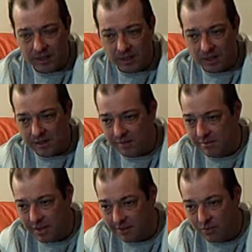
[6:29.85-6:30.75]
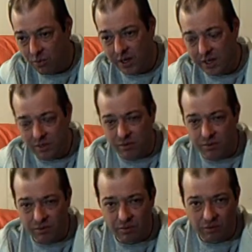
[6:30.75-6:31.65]
And that's what I do.
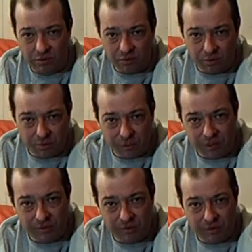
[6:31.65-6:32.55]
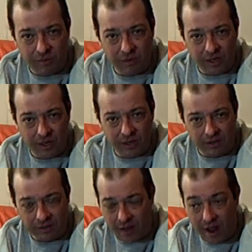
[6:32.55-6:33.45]
So please don't look at...
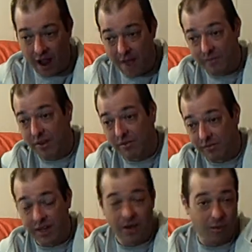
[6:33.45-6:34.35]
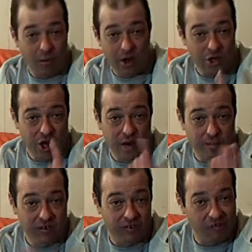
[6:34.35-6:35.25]
I did a video where I shot
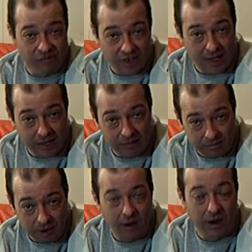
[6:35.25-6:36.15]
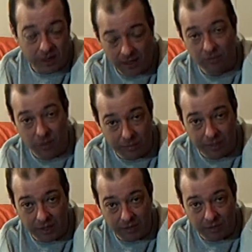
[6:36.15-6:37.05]
myself in the head. Alright, that's what
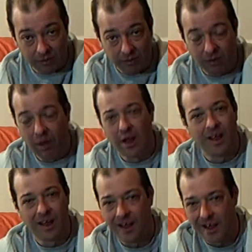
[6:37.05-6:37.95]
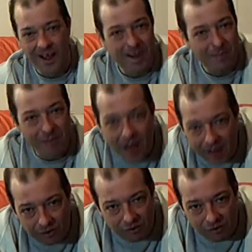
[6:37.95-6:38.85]
I'm getting to. I am
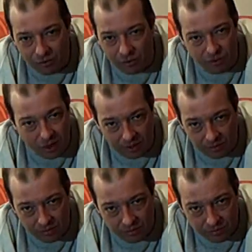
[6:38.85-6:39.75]
not suicidal.